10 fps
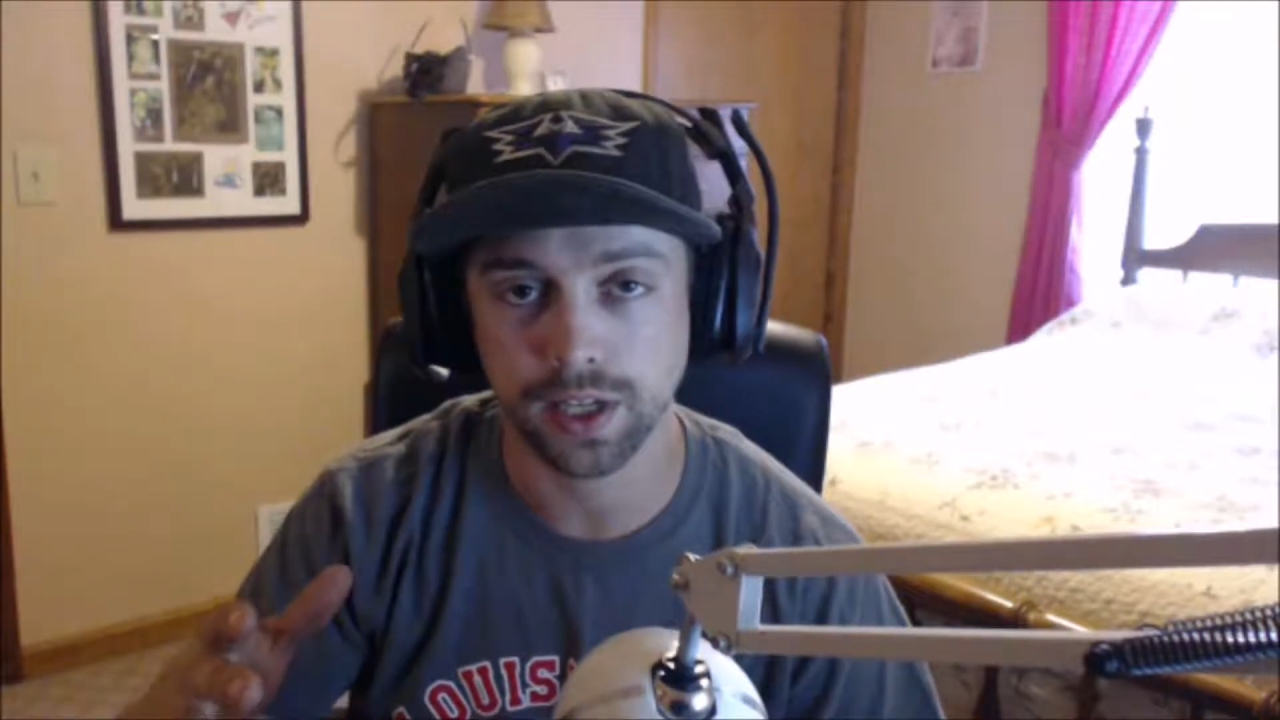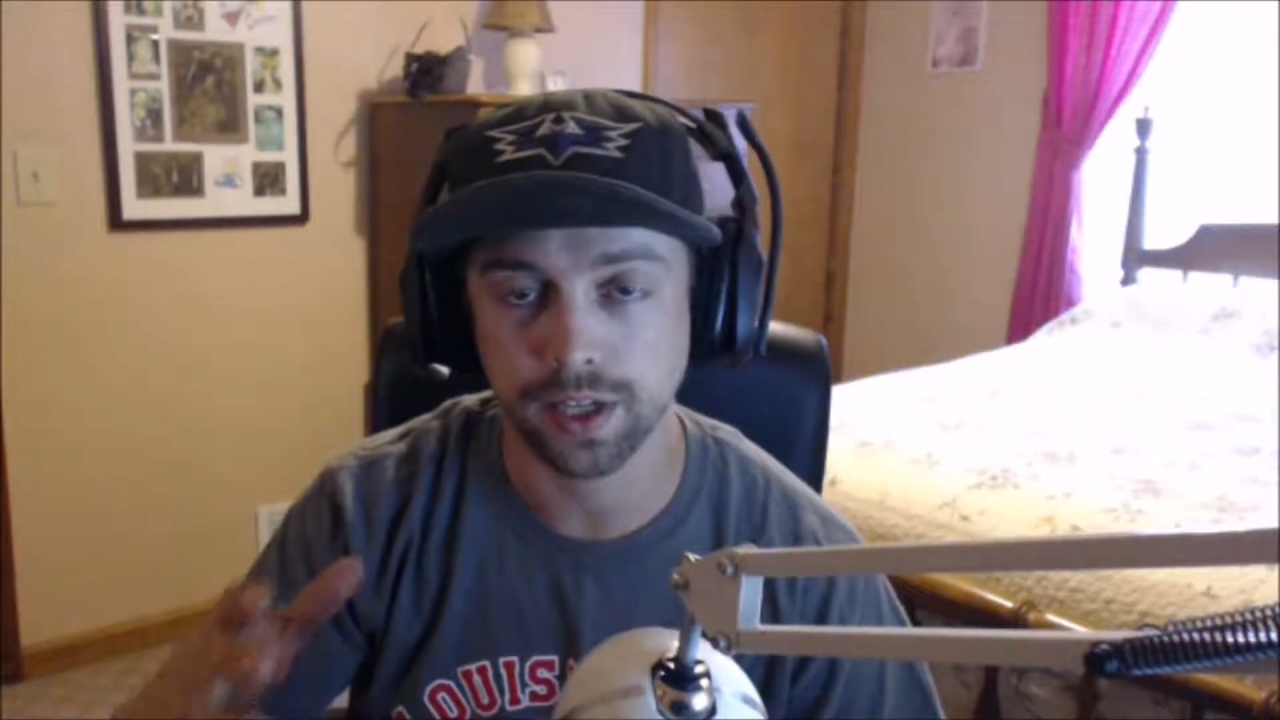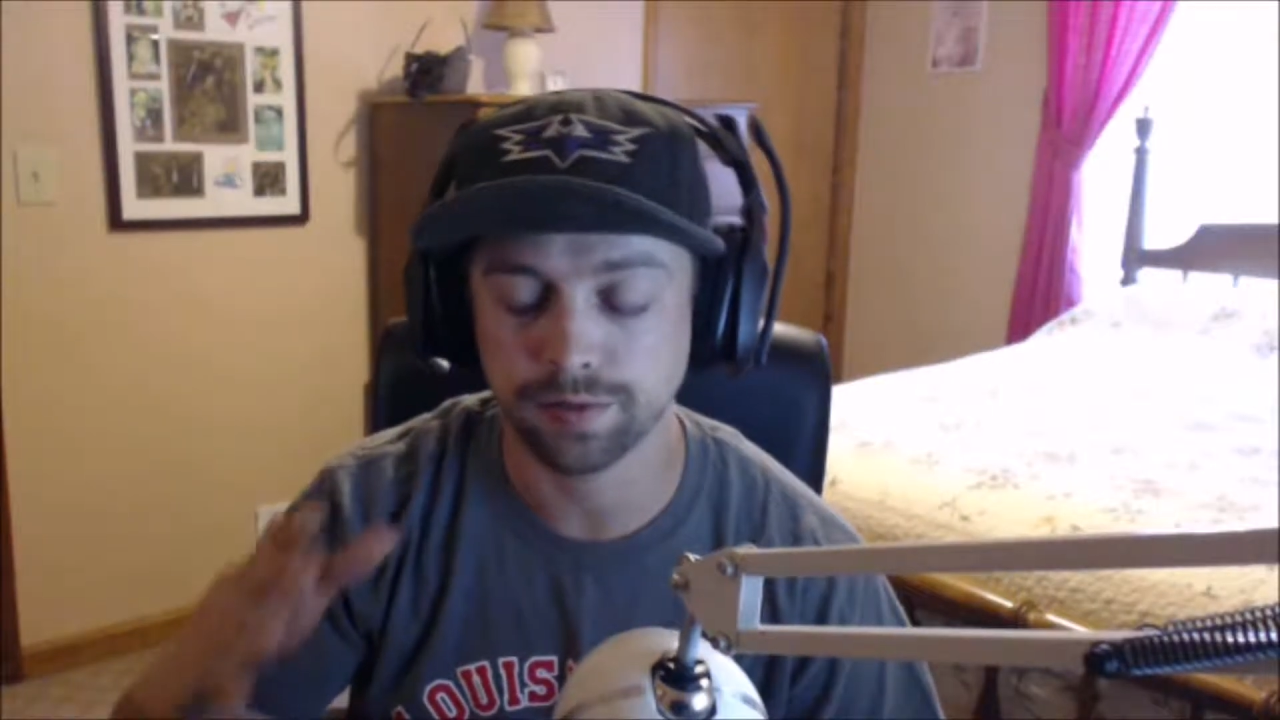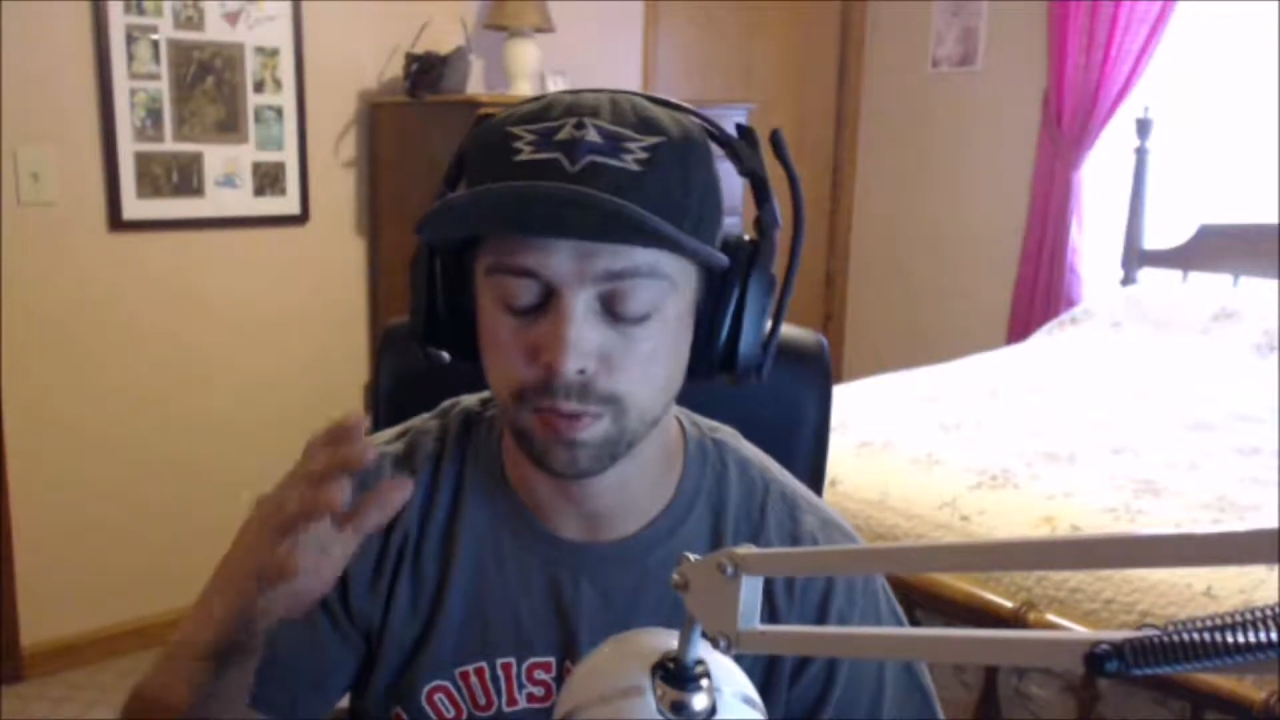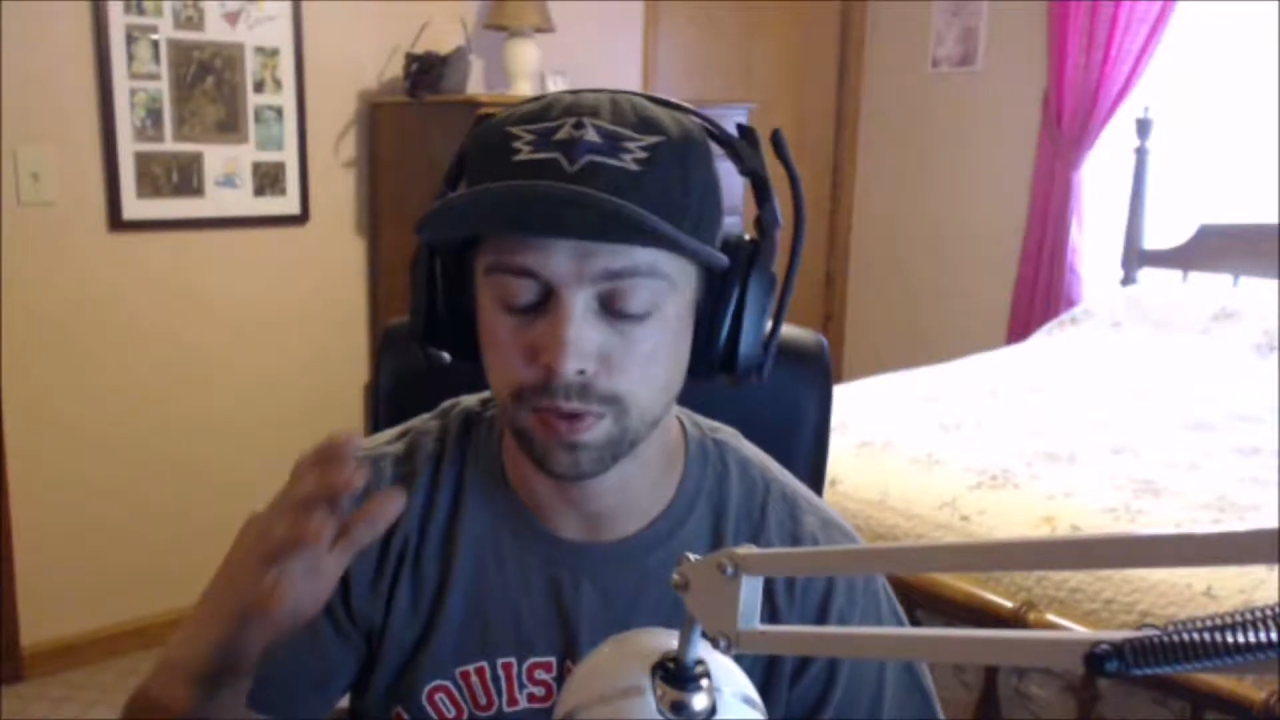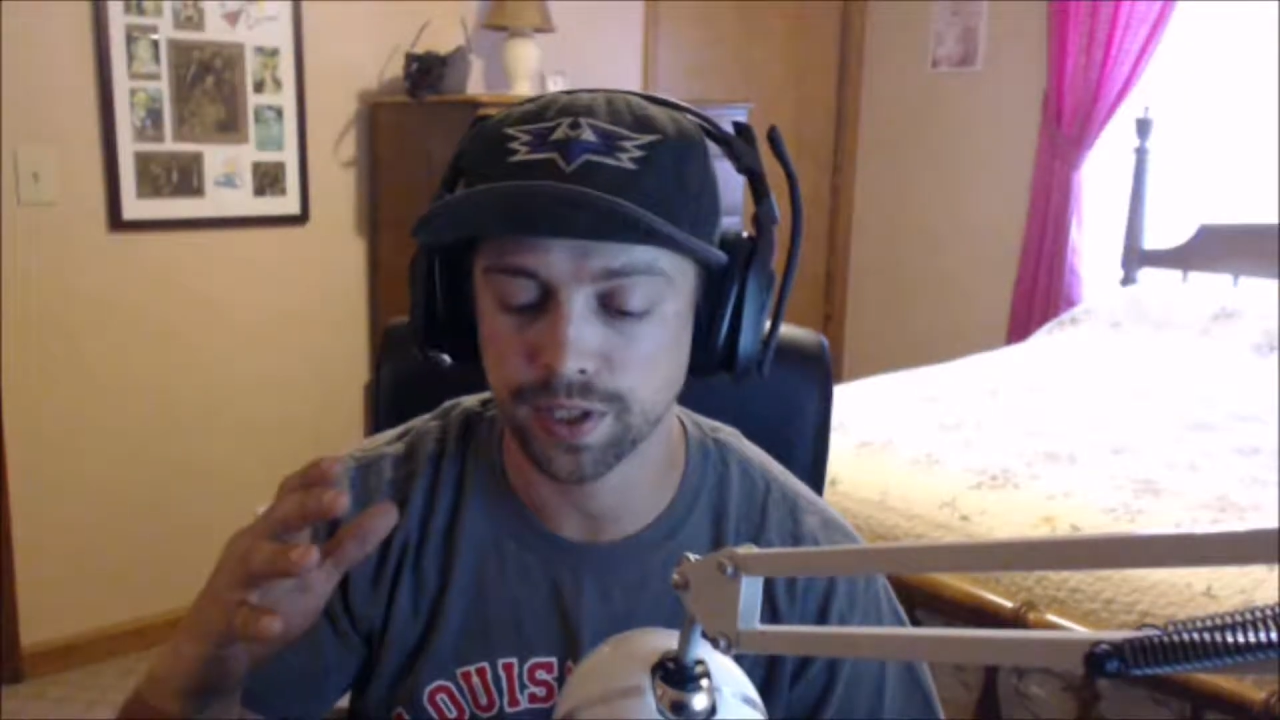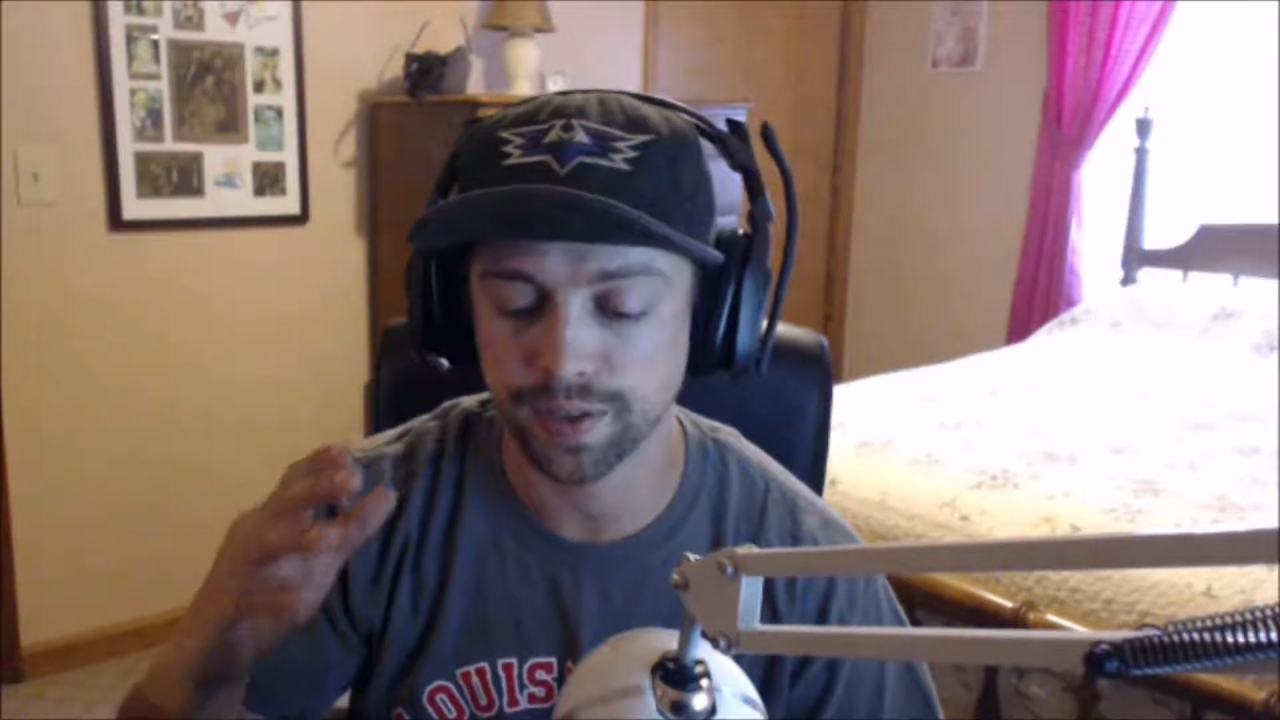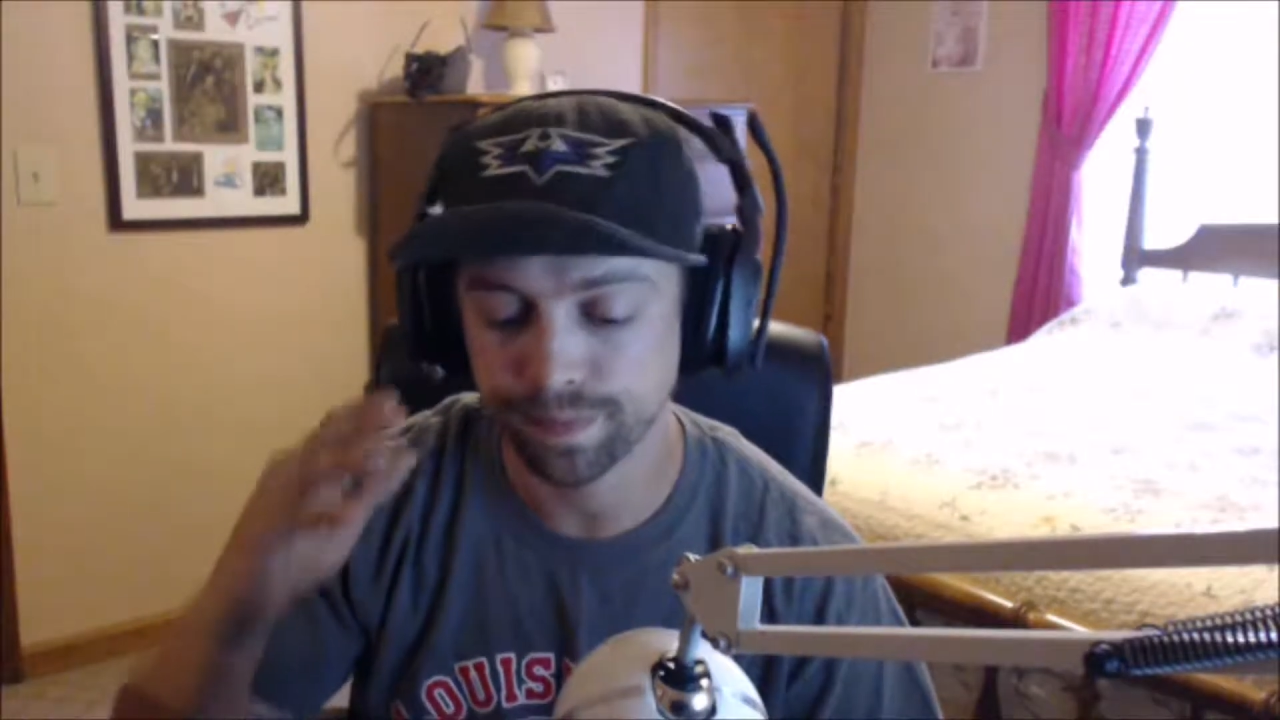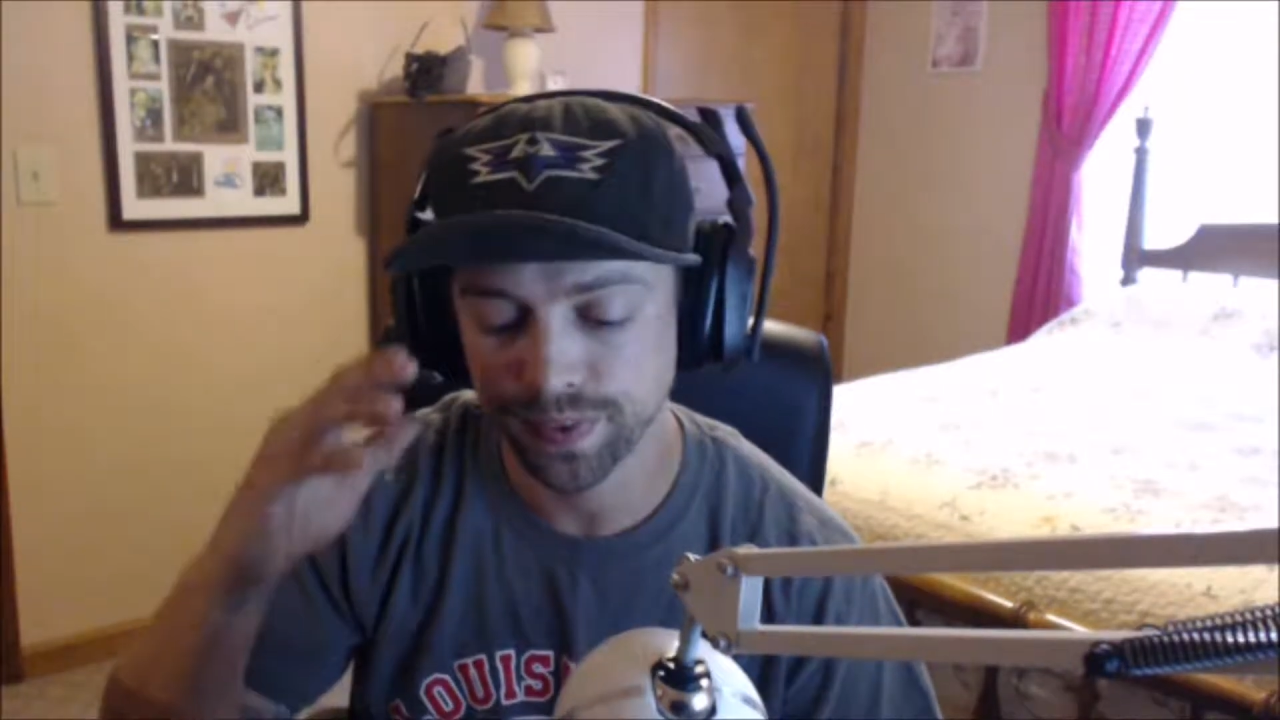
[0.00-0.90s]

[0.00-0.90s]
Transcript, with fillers: games, but